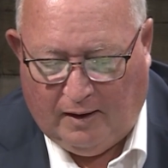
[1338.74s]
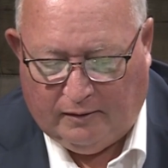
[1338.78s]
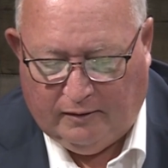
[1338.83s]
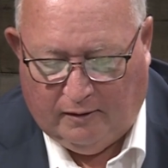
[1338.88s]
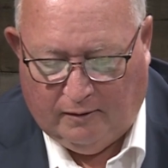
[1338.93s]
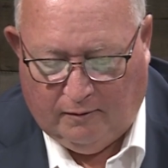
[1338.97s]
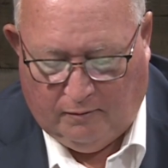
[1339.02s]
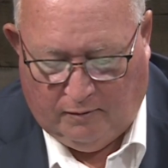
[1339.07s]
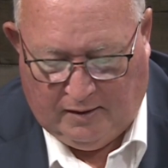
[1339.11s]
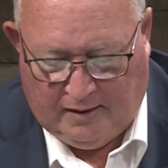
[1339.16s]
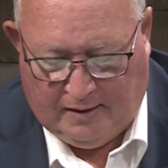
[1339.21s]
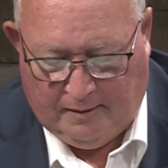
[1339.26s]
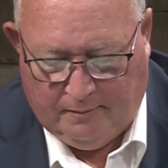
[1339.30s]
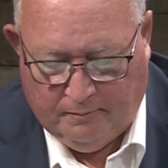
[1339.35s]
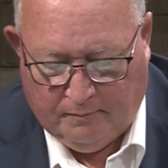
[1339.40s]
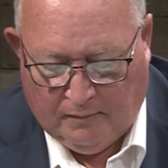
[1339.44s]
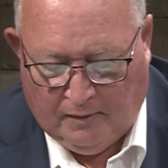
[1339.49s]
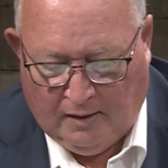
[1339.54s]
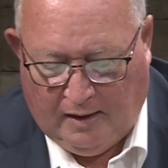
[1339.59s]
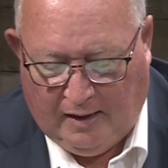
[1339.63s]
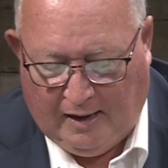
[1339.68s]
arena.
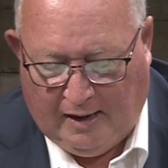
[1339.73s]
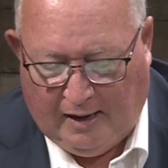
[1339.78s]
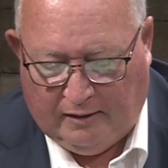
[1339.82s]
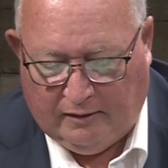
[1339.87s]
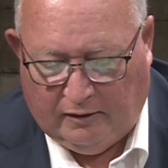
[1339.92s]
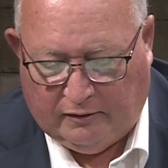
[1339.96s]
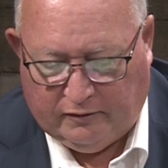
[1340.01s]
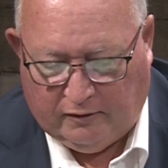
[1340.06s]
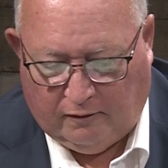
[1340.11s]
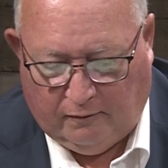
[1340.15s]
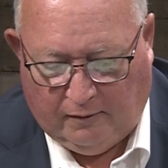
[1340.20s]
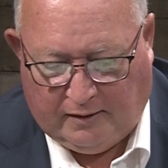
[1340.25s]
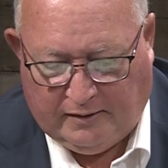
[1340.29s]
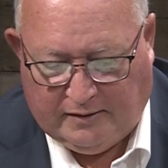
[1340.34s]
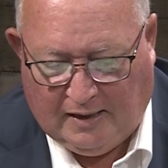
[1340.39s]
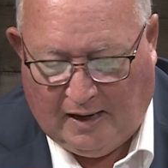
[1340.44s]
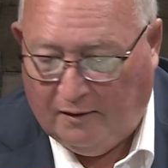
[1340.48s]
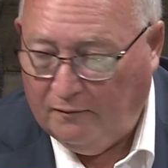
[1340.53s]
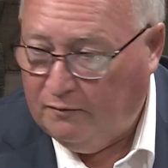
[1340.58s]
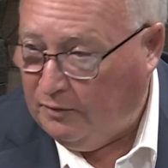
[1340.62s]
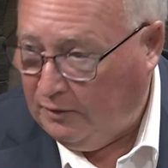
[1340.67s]
And it's a great
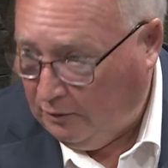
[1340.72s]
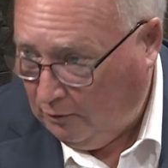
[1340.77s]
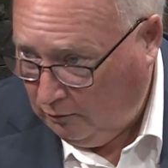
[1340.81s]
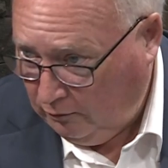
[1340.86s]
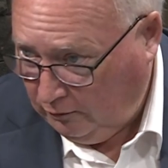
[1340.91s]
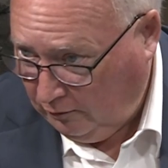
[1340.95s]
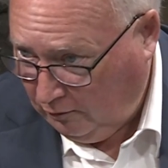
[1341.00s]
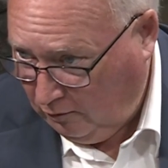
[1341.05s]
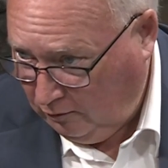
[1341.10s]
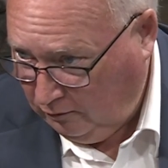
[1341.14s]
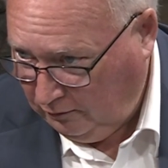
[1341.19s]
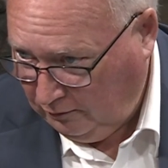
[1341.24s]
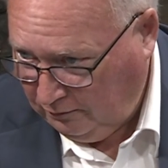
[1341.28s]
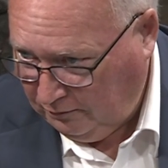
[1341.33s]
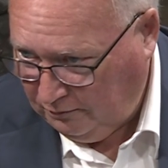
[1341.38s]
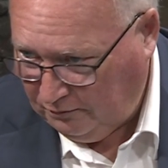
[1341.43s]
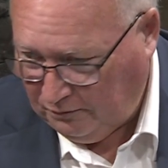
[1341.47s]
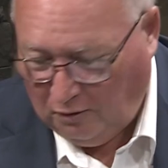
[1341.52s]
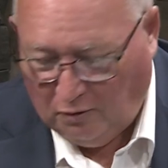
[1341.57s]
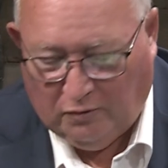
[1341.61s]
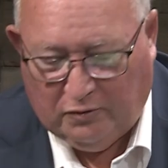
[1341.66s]
time for the older
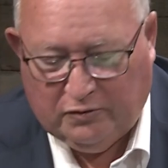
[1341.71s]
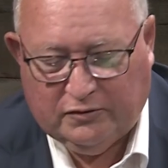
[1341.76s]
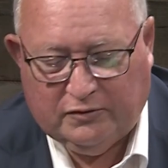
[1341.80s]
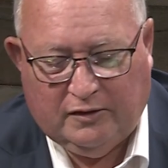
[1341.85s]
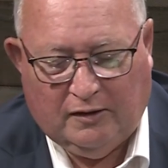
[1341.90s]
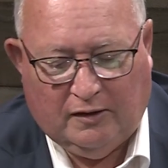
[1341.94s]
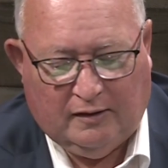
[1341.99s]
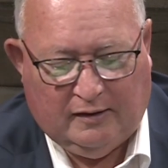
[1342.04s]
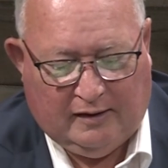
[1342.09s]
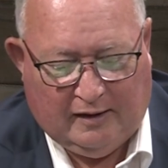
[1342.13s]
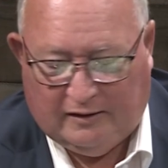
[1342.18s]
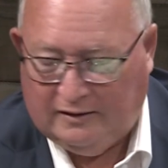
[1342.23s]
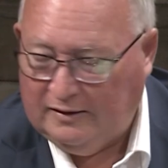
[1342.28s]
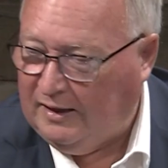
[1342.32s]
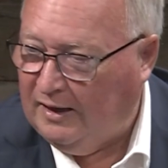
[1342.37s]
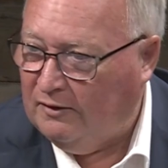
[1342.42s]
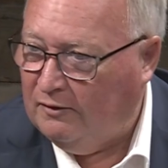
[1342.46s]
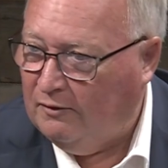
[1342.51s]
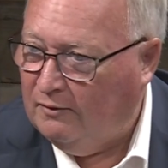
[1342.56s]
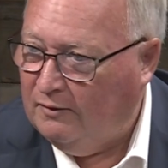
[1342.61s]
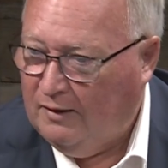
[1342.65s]
folks to get
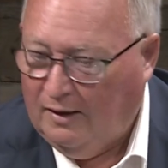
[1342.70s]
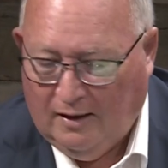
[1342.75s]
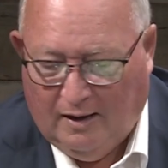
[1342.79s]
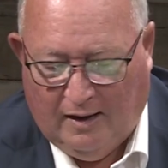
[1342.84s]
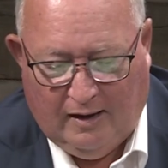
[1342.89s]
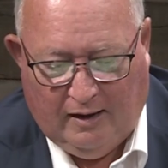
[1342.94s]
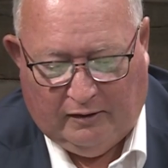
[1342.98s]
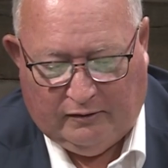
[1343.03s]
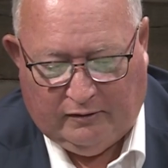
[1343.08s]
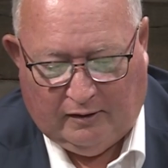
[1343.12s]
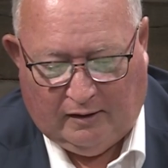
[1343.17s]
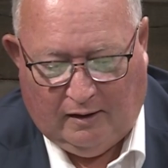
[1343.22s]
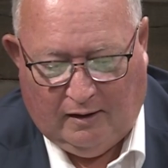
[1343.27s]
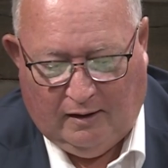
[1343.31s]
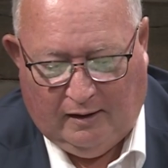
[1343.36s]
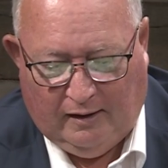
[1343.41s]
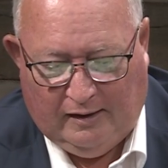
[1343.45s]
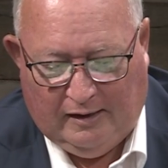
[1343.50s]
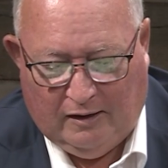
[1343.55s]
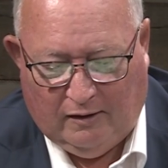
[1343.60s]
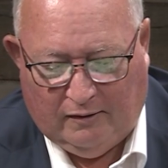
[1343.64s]
together and to
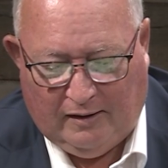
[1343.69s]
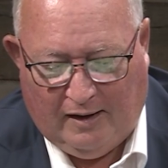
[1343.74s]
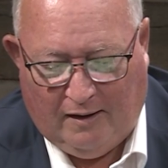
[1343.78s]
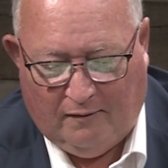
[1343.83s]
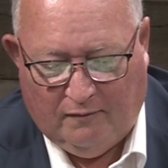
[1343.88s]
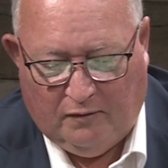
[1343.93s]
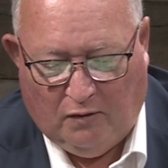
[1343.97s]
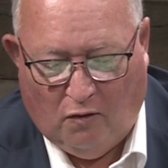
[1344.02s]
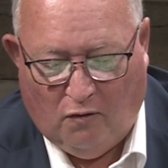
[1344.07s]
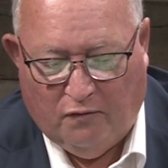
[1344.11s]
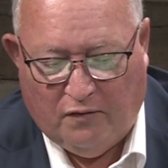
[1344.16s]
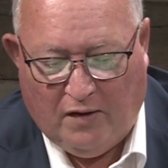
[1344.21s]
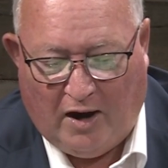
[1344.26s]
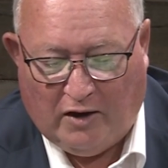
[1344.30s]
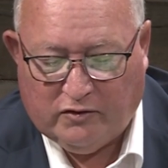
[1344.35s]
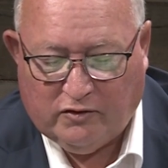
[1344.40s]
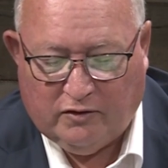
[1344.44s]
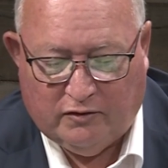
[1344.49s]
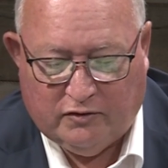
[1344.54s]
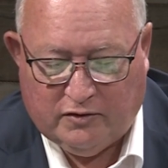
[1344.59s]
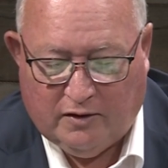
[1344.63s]
have an
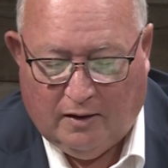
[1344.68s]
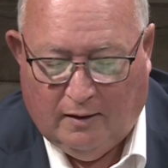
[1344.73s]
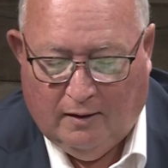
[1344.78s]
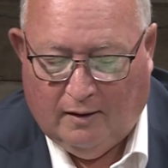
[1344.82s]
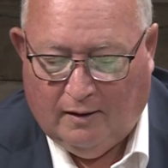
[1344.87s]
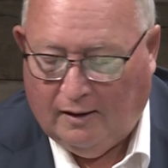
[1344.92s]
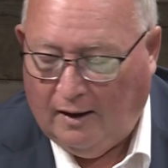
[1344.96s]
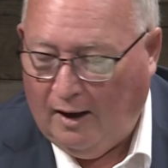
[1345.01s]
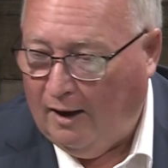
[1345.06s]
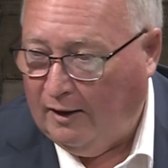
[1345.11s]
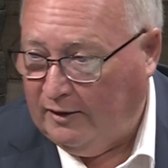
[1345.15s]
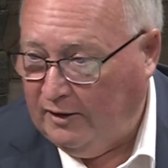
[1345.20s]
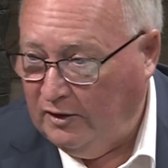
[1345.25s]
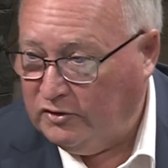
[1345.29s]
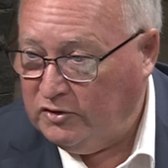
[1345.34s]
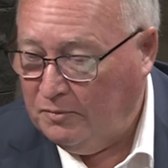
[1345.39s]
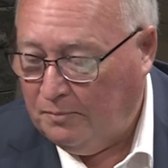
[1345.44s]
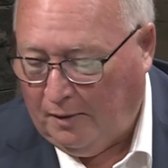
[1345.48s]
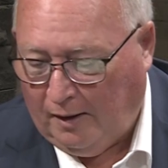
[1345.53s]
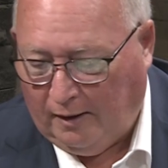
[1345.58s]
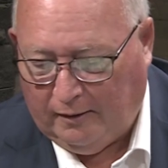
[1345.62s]
old-fashioned
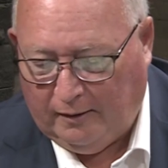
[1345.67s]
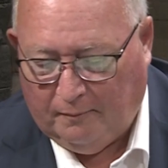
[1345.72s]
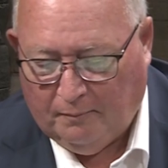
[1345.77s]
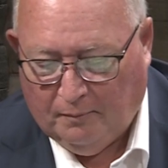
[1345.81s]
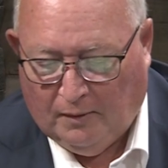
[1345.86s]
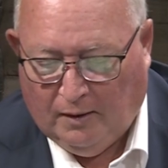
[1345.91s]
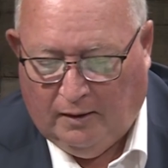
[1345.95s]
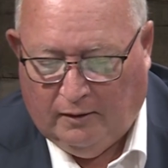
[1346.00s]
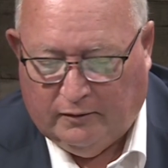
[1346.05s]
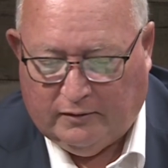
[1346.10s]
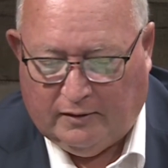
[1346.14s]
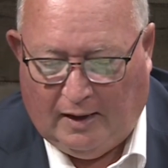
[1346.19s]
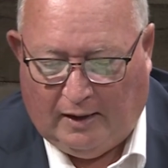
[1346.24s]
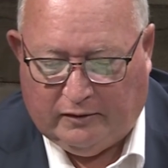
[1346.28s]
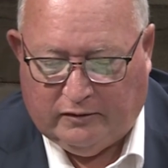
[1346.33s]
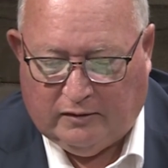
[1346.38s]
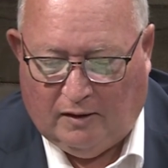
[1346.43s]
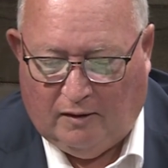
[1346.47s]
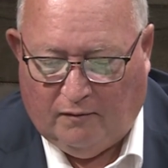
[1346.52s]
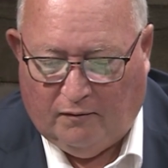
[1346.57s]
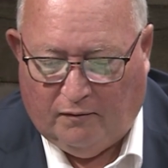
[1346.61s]
kitchen party. So that's
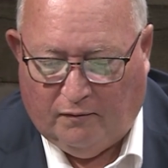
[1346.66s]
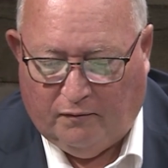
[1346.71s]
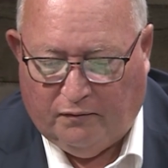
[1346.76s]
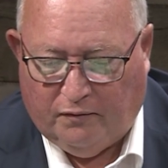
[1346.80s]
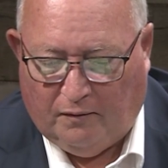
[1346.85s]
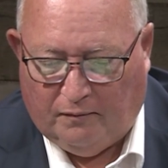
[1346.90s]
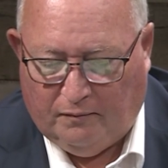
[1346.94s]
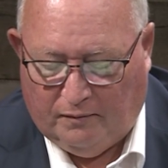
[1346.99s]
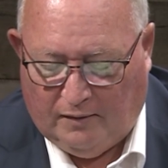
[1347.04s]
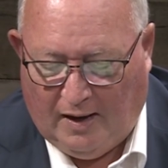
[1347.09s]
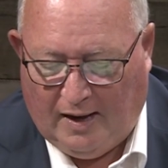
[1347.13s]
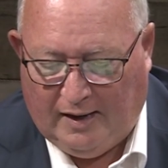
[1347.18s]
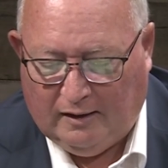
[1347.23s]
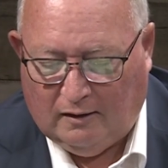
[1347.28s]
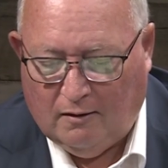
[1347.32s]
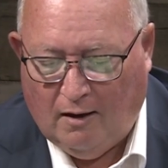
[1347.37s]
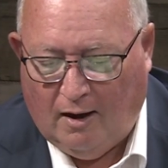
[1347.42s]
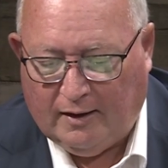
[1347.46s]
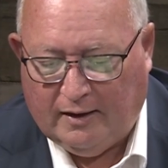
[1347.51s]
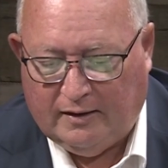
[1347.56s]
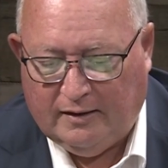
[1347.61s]
from 9
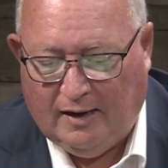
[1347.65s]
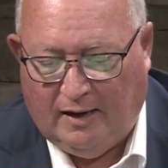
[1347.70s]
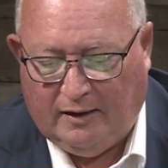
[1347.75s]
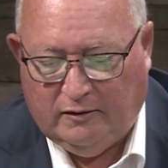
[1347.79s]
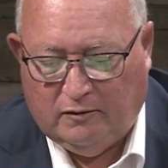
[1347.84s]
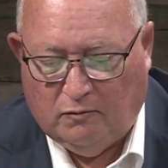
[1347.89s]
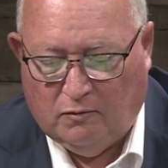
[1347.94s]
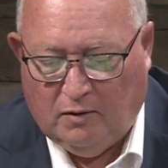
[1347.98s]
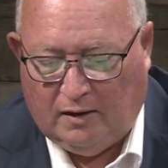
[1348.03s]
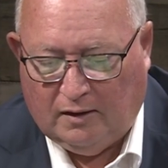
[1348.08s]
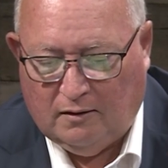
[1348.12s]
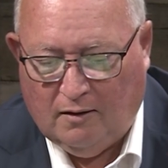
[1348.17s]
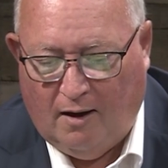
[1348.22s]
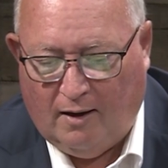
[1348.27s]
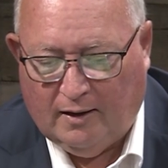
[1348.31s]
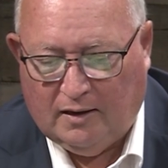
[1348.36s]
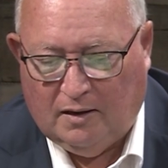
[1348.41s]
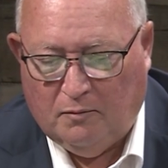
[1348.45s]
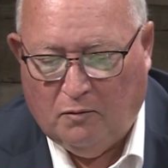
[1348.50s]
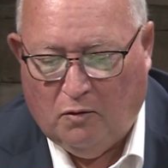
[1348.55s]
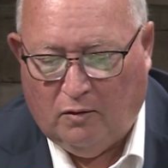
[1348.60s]
o'clock at night to 1 o'clock
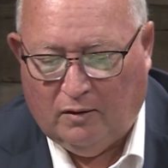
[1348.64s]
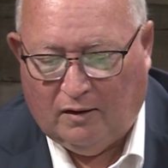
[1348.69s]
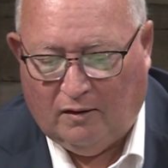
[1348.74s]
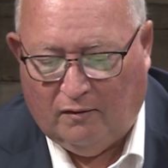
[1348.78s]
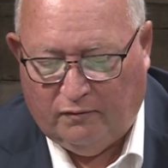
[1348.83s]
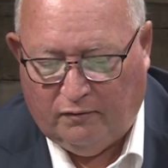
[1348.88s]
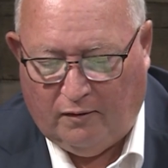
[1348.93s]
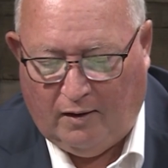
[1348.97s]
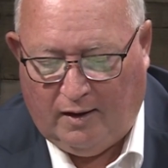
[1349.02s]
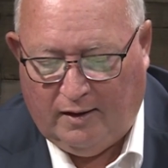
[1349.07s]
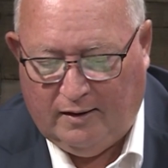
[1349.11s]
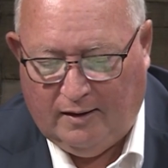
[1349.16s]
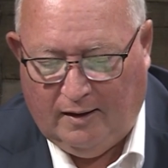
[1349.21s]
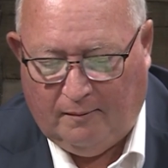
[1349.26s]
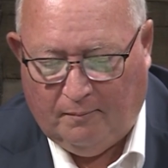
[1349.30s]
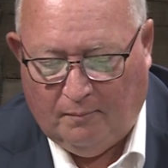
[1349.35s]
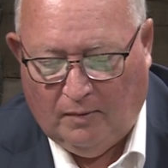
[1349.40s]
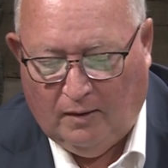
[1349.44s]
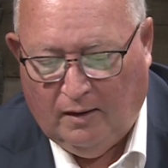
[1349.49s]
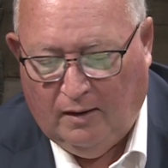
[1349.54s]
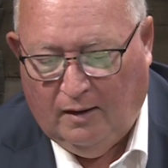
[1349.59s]
in the morning on Friday night.
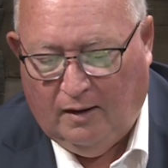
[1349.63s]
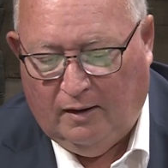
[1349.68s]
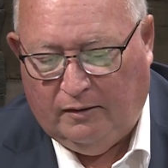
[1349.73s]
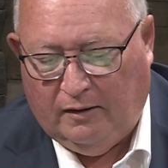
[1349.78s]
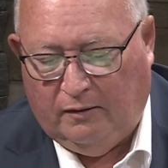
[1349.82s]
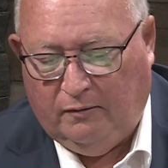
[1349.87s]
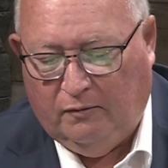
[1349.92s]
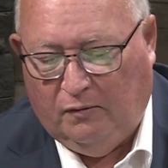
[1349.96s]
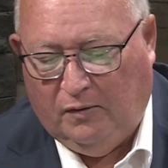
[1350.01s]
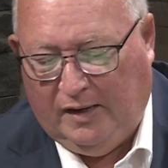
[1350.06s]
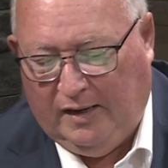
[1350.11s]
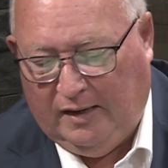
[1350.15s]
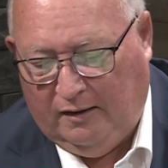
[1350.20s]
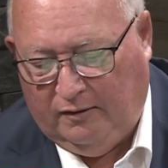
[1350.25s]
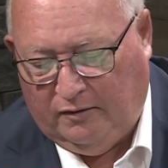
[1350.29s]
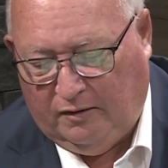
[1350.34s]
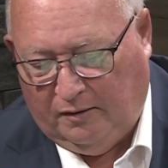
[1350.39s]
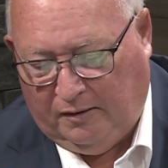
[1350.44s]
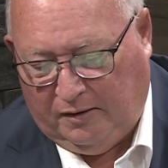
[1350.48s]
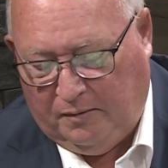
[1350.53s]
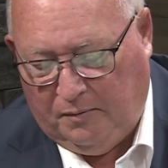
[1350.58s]
Then we get into
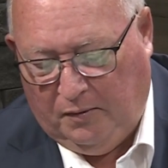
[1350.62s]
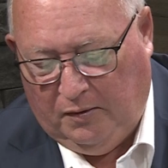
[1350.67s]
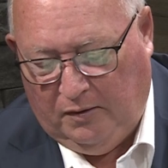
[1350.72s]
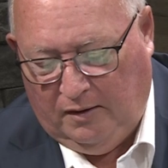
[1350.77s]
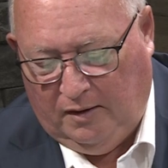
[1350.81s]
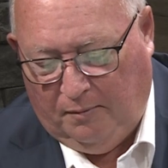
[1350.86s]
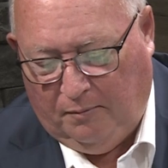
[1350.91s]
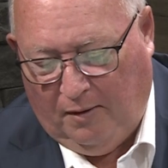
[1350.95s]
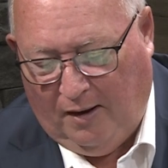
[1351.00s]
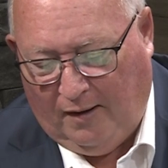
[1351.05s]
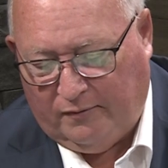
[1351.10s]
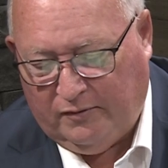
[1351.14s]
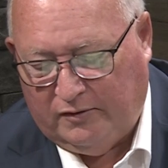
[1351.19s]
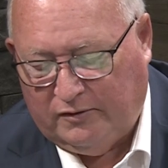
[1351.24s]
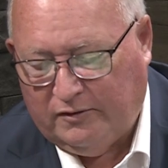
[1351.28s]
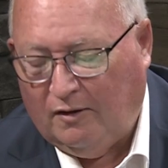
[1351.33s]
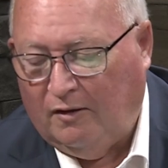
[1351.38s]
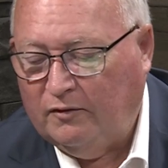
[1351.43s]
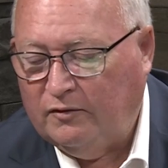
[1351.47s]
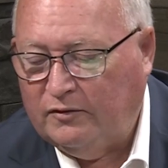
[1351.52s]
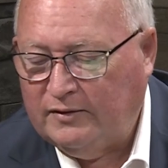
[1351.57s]
the community breakfast
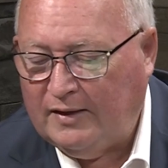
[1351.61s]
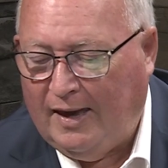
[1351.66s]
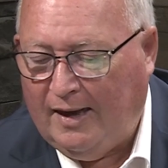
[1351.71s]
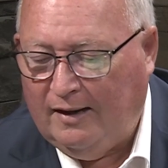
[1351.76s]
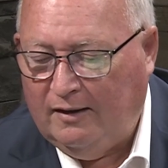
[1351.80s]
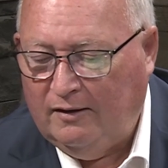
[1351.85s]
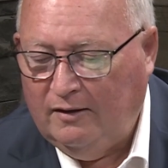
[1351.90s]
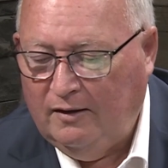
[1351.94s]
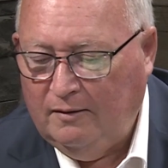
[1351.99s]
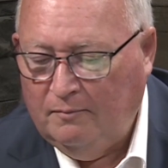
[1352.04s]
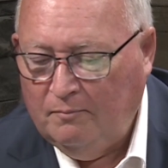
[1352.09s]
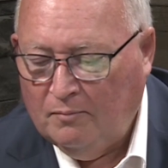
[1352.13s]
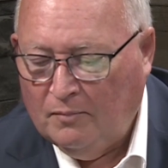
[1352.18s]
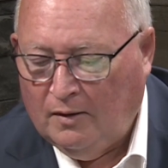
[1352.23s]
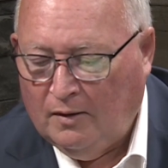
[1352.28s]
on Saturday.